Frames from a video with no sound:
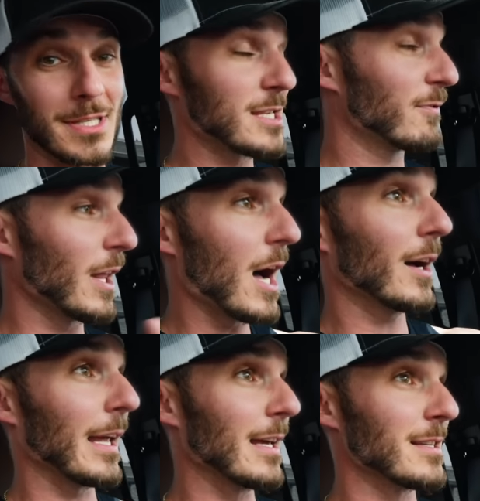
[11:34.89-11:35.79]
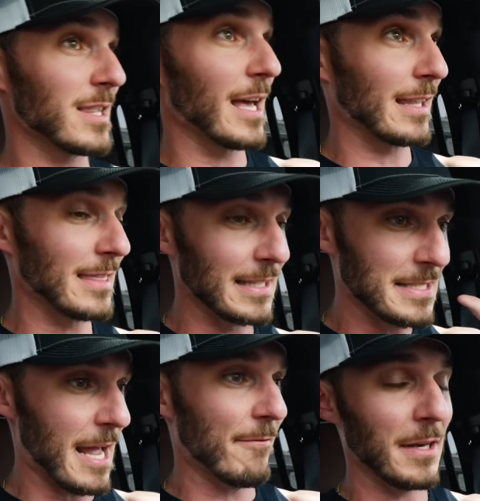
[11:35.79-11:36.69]
This vlog is like the
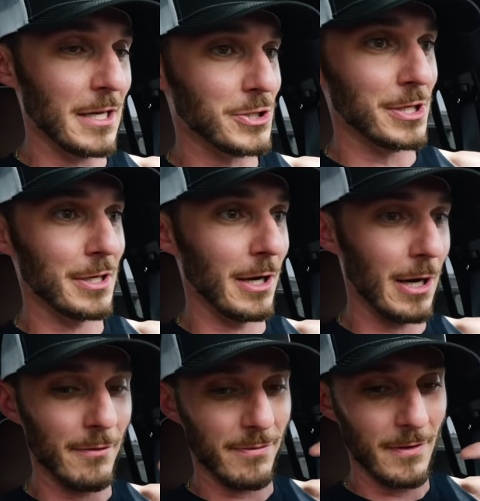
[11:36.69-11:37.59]
definition of